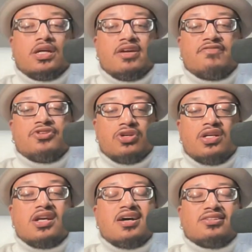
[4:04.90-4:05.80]
If
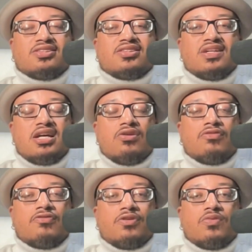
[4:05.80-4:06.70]
you're not a
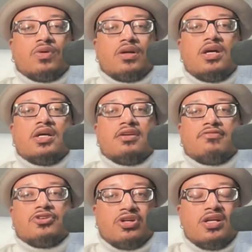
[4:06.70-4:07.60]
304,
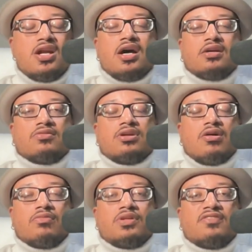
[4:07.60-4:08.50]
if you're not on
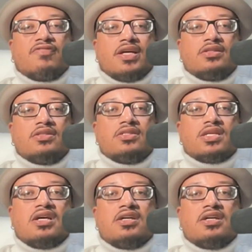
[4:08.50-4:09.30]
OnlyFans,